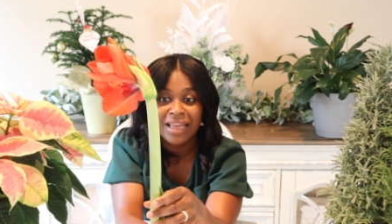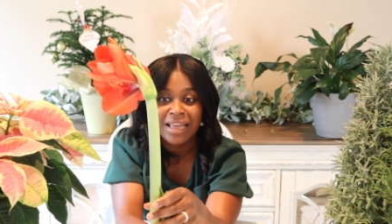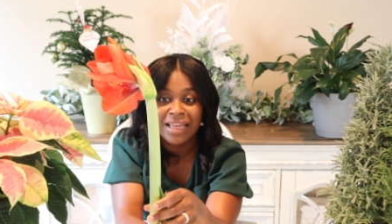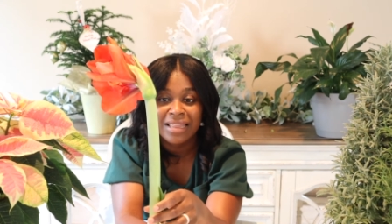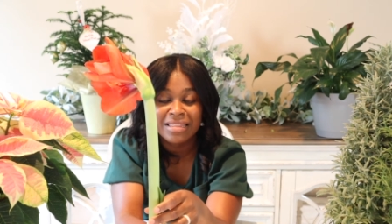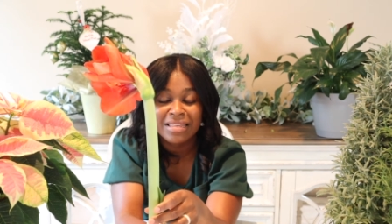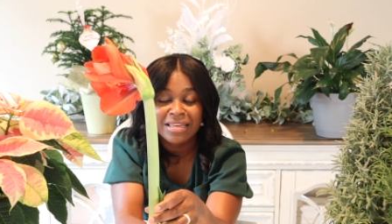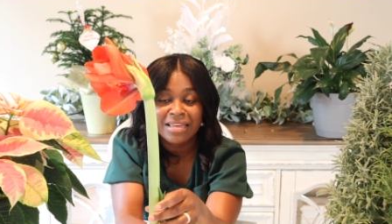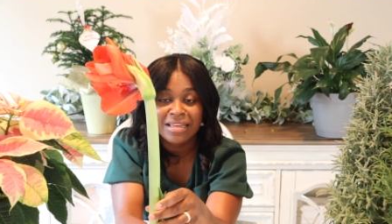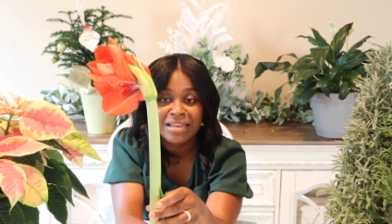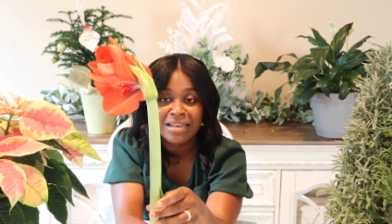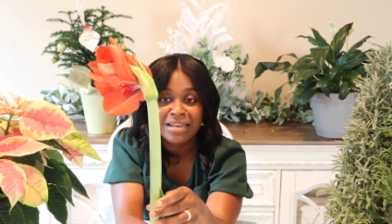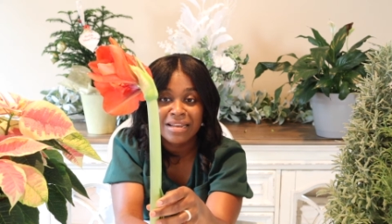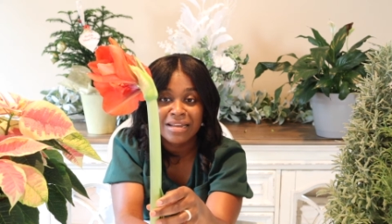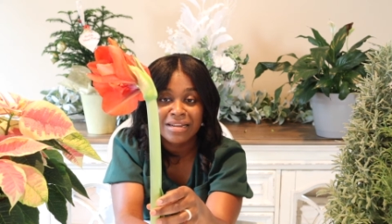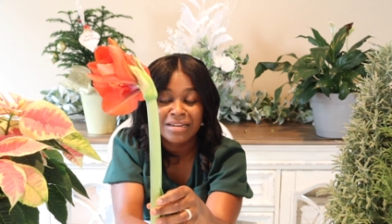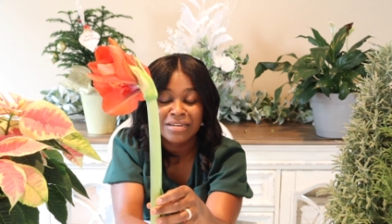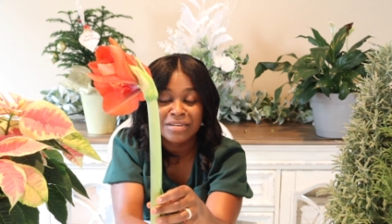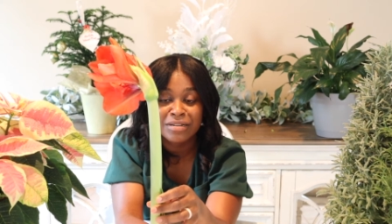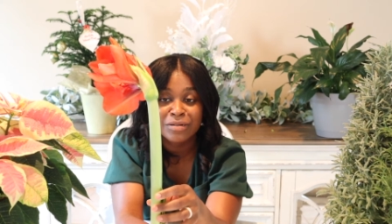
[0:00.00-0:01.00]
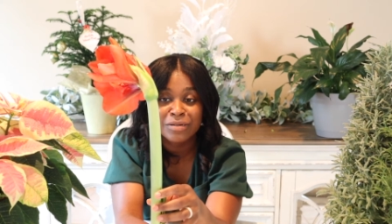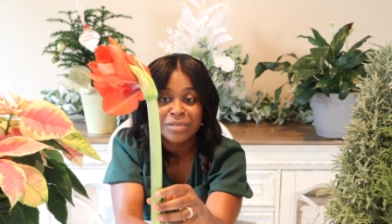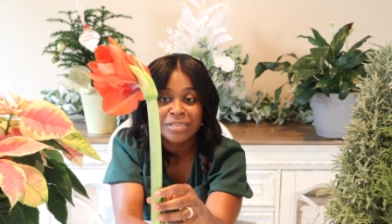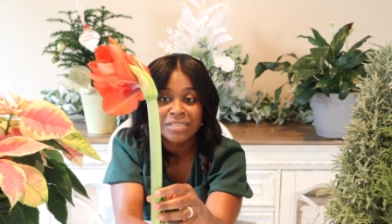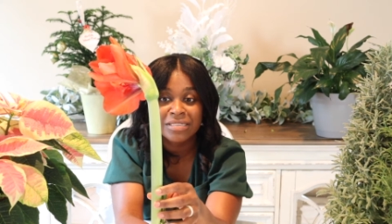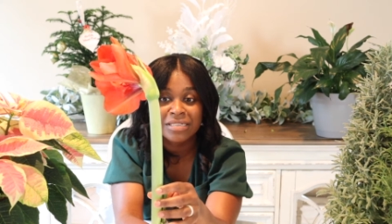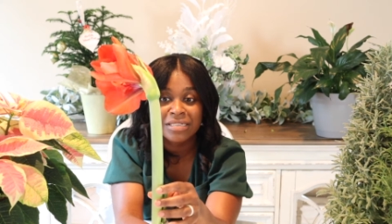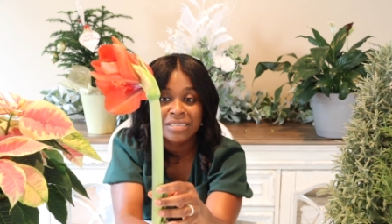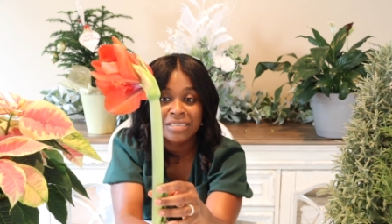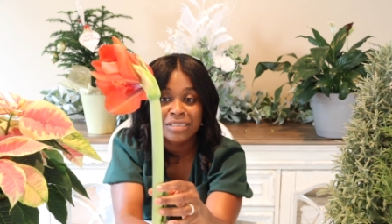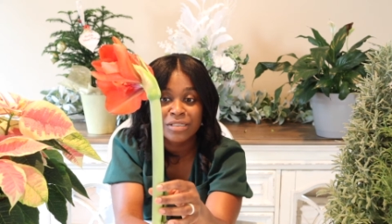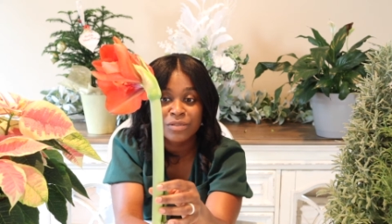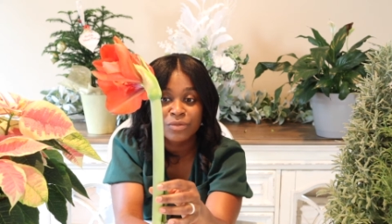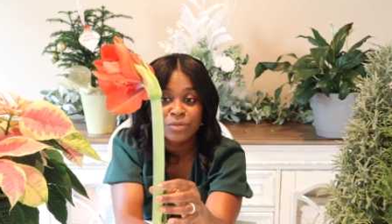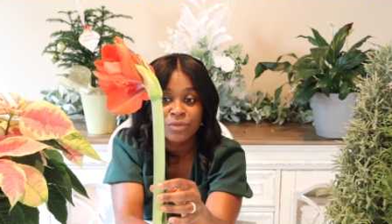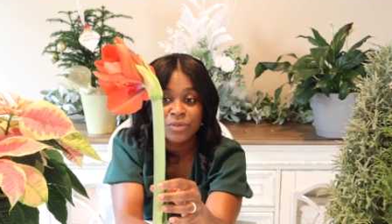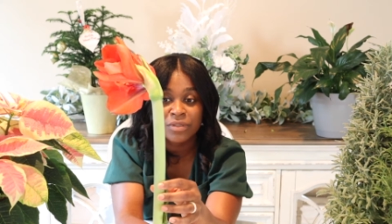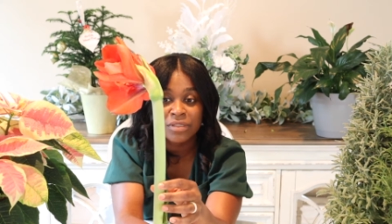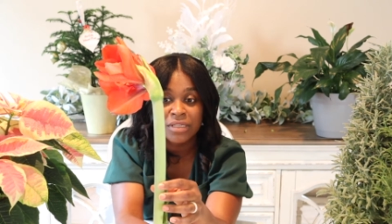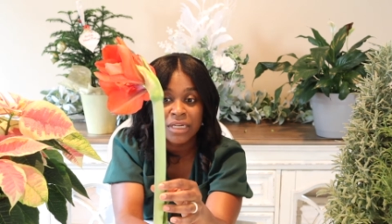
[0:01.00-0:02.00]
And then I noticed that this
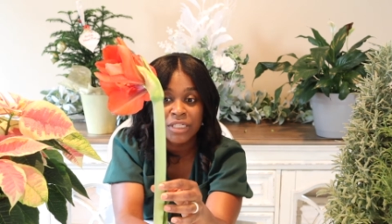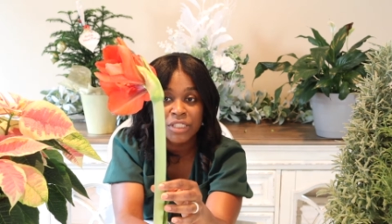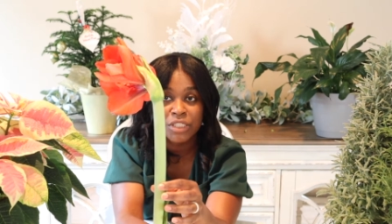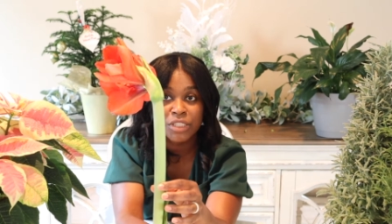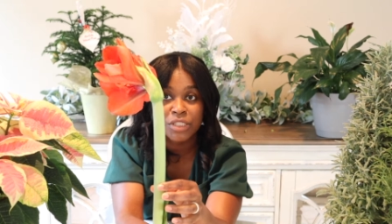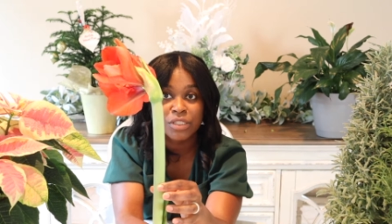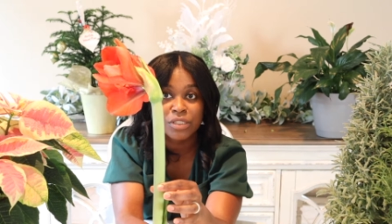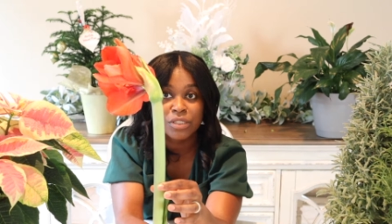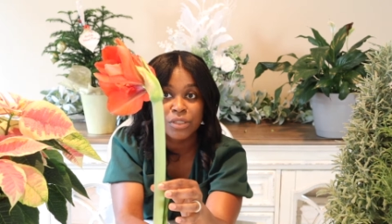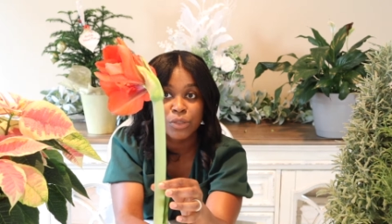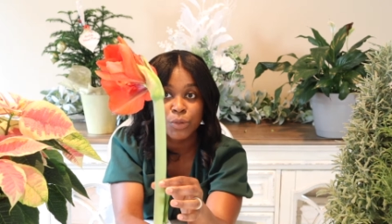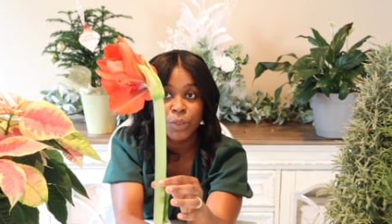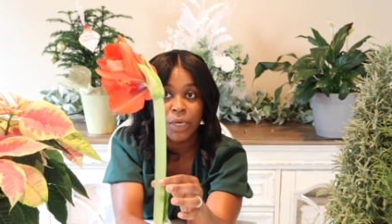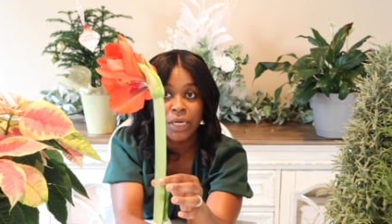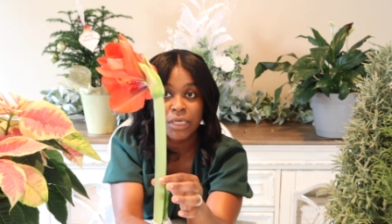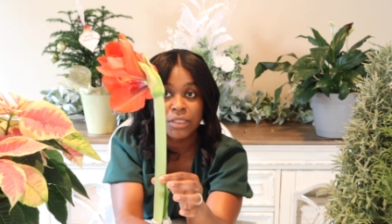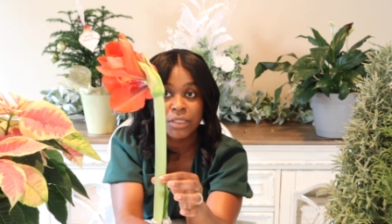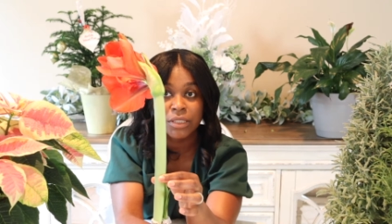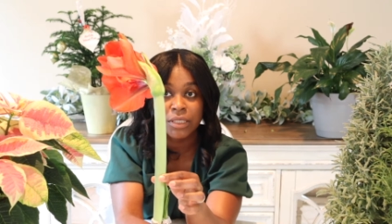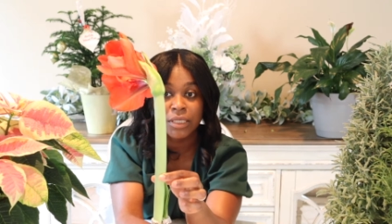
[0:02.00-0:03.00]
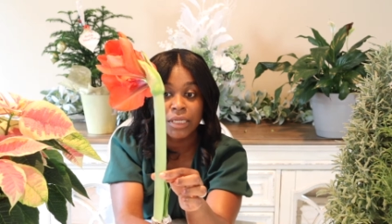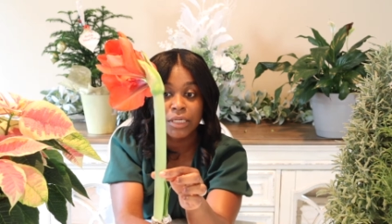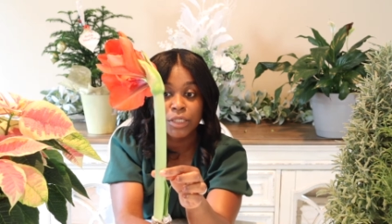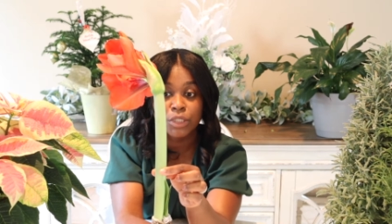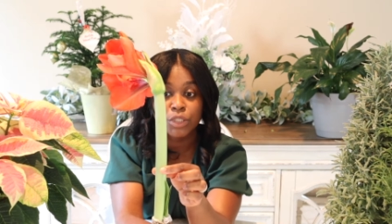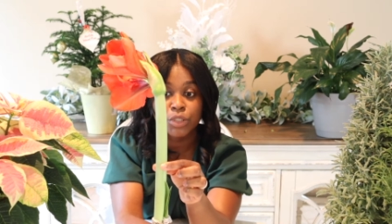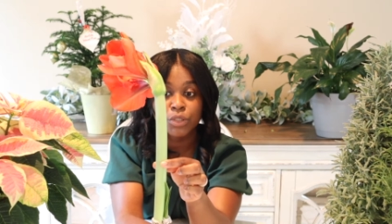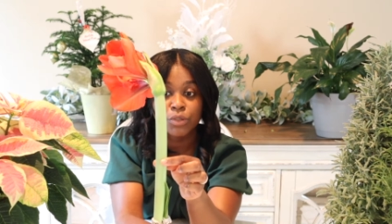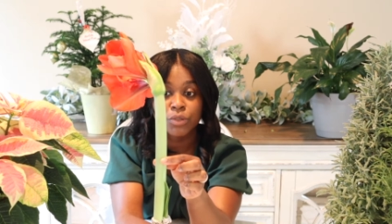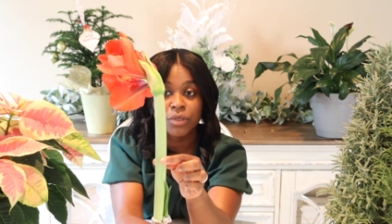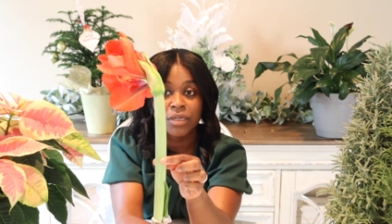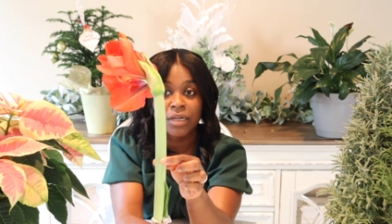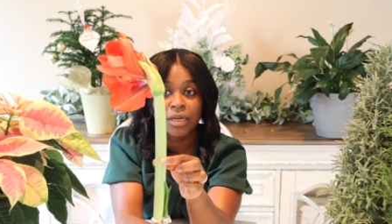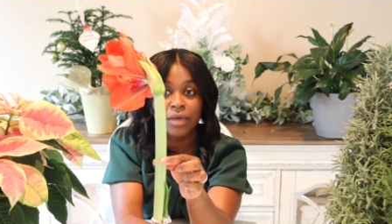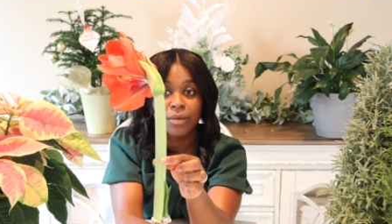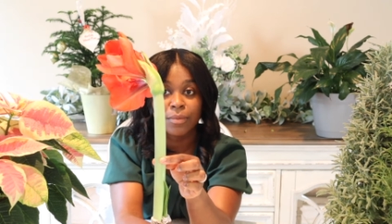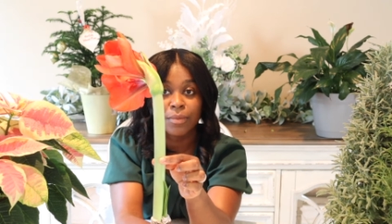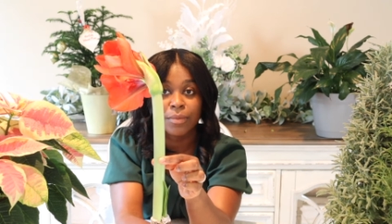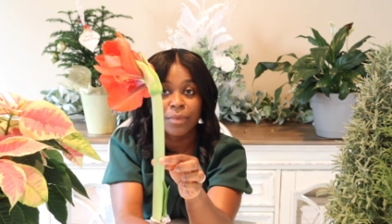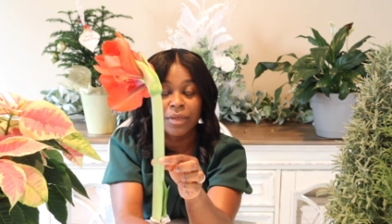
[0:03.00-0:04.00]
one was like just gradually like shooting
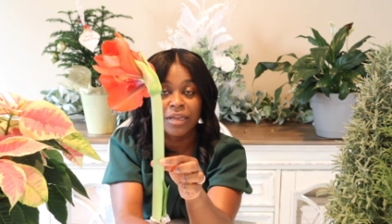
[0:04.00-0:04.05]
up.